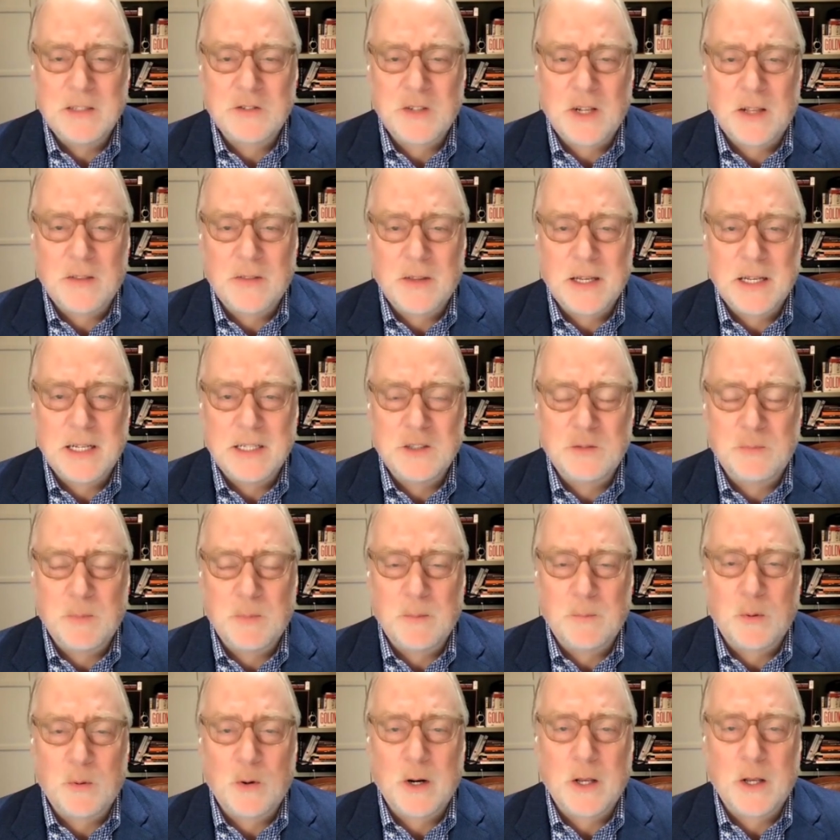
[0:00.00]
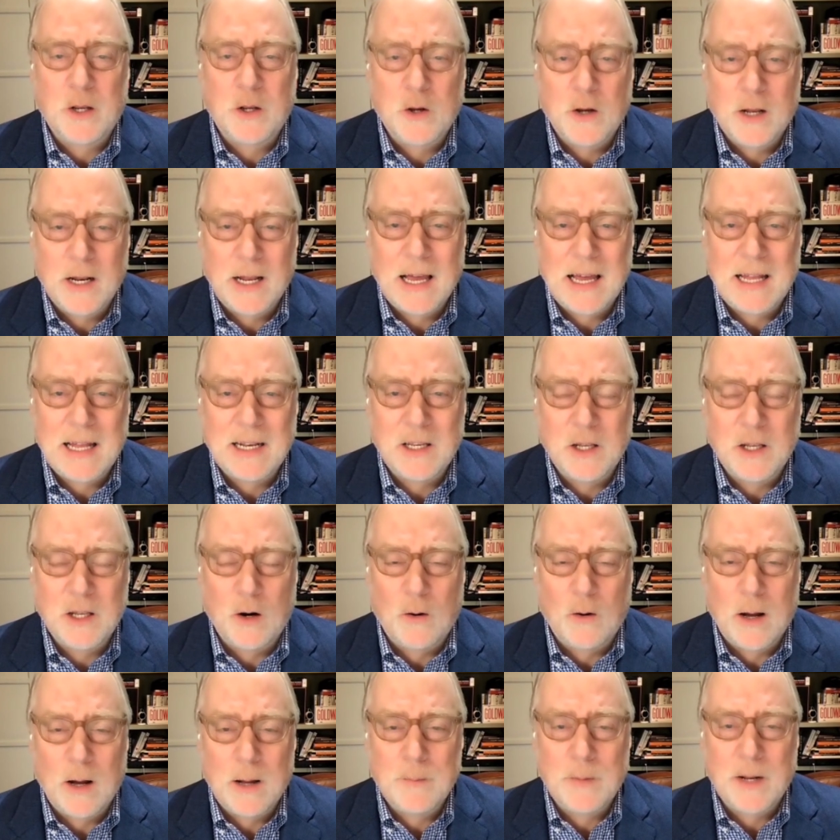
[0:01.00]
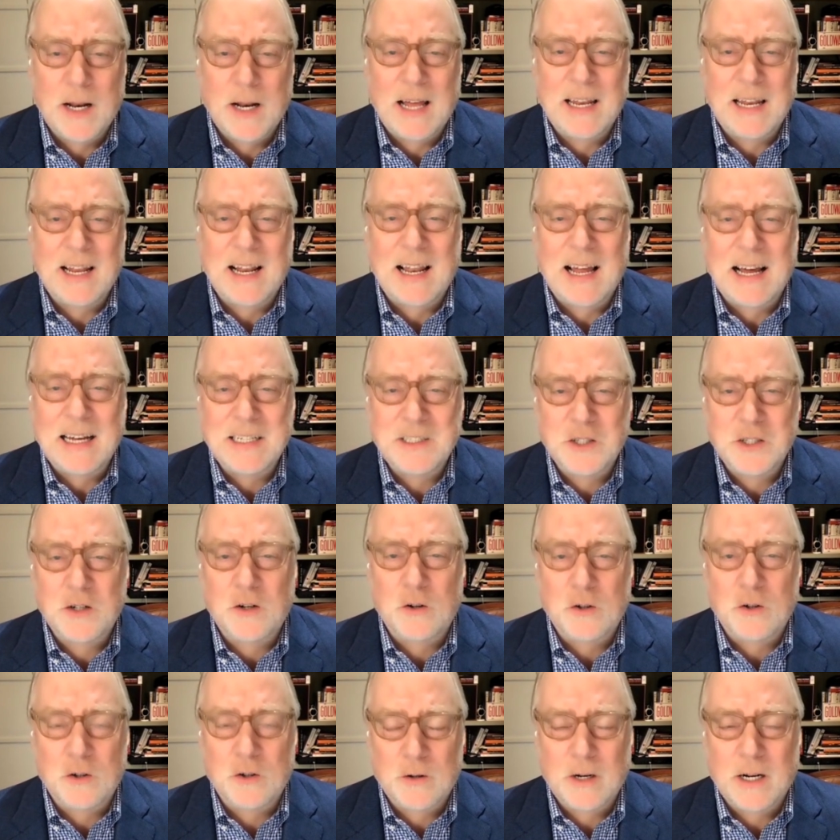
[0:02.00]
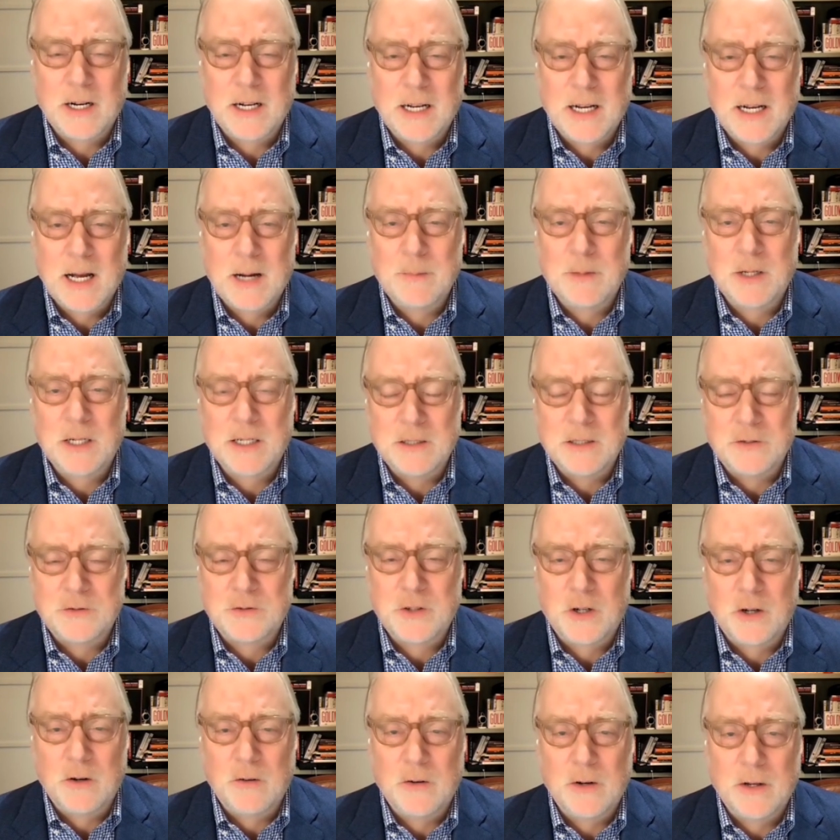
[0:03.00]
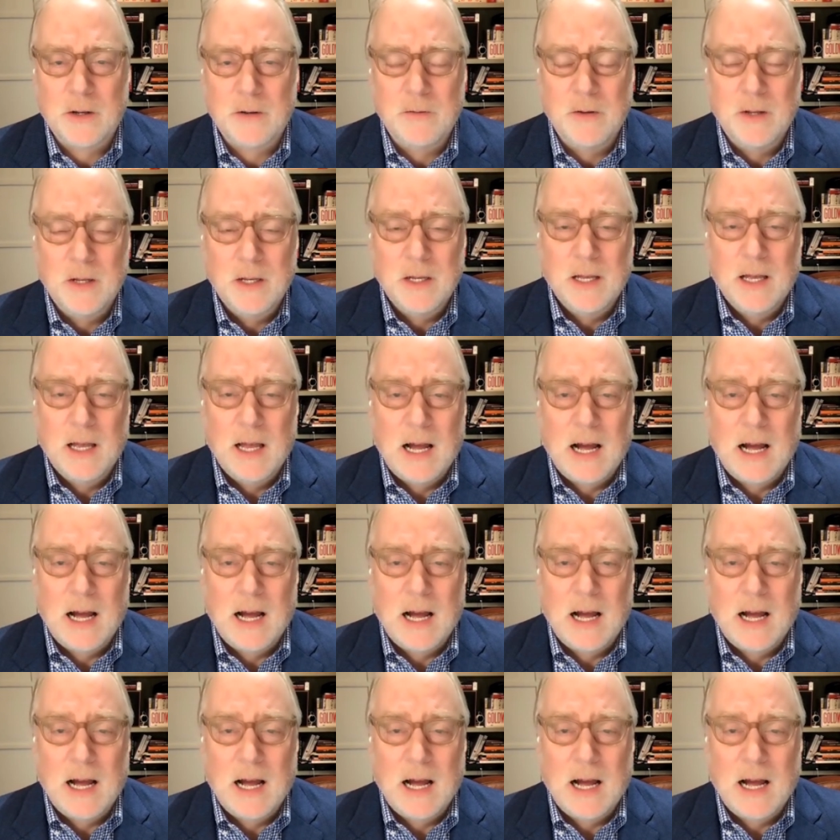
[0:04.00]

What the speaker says: things I think he's been pretty good at. You know, I'm an ideological critic. I'm a conservative.